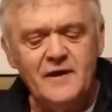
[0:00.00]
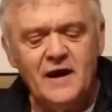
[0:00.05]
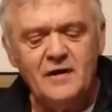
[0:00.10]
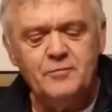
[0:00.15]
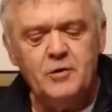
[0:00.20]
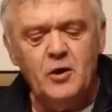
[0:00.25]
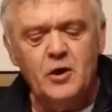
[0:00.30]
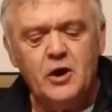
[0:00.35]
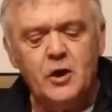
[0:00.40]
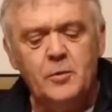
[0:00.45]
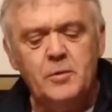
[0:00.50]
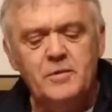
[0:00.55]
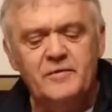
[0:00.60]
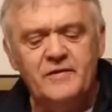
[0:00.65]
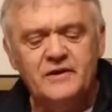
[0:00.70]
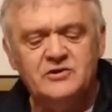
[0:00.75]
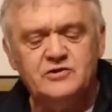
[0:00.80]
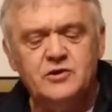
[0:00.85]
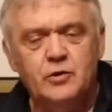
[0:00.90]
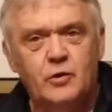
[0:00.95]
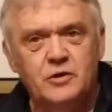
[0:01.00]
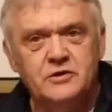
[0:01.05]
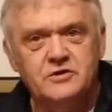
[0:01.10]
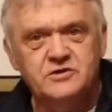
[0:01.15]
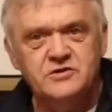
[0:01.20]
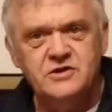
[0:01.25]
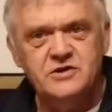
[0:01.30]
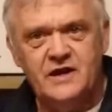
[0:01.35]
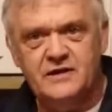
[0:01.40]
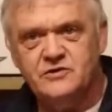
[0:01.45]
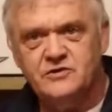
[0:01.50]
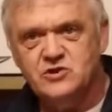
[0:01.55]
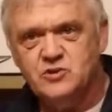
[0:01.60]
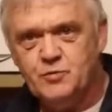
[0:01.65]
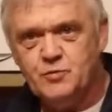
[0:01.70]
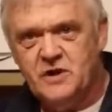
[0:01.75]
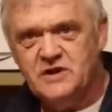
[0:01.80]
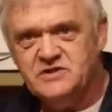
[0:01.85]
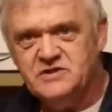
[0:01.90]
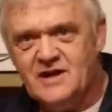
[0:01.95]
Now I put a couple of extra washers there to
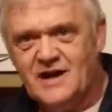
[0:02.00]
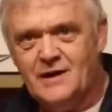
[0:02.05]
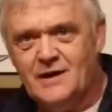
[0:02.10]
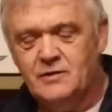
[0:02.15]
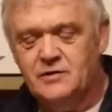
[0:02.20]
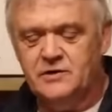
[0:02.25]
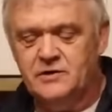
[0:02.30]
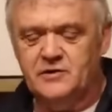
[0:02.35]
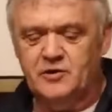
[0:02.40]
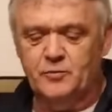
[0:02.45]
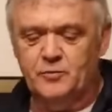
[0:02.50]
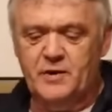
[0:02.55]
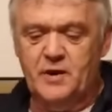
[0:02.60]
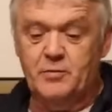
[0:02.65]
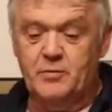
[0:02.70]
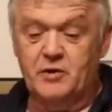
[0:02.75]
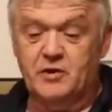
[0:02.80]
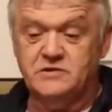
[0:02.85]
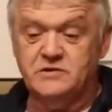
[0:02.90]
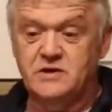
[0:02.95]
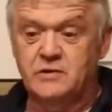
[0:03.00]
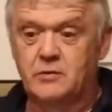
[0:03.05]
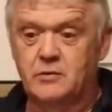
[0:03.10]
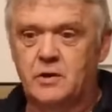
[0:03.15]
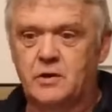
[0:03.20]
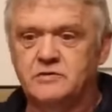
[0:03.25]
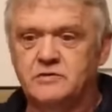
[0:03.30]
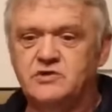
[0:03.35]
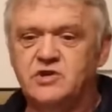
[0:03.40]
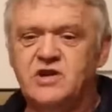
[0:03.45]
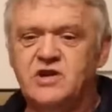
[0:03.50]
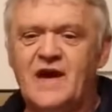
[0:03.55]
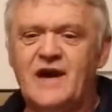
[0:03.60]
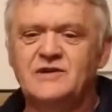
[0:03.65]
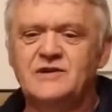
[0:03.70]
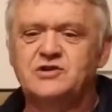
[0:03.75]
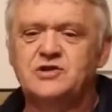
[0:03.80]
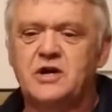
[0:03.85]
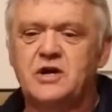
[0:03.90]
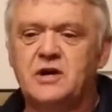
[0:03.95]
space it out a little bit because it was
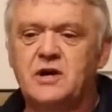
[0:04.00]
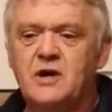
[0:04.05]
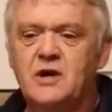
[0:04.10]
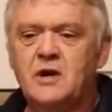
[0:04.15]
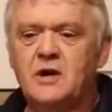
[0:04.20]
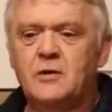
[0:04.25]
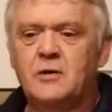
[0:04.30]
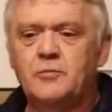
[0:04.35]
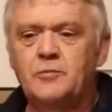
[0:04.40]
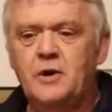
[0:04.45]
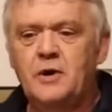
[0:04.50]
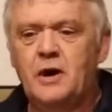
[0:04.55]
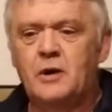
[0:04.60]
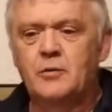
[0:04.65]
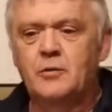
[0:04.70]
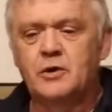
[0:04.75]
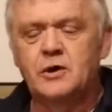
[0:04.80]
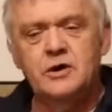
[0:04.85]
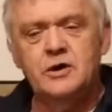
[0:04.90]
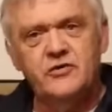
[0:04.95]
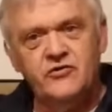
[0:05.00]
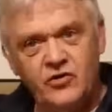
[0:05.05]
catching, but we're